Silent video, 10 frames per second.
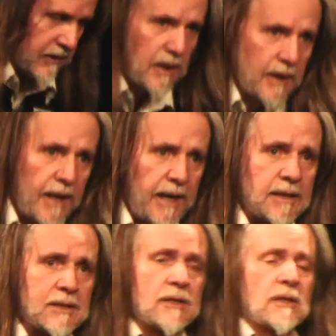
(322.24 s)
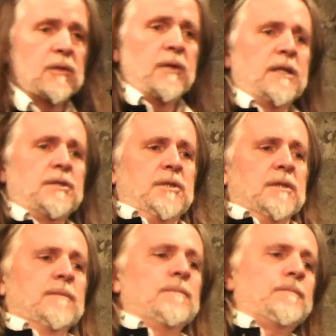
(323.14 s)
then I answered the
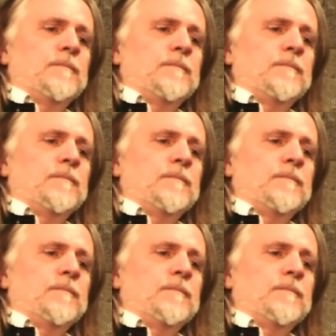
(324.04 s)
question.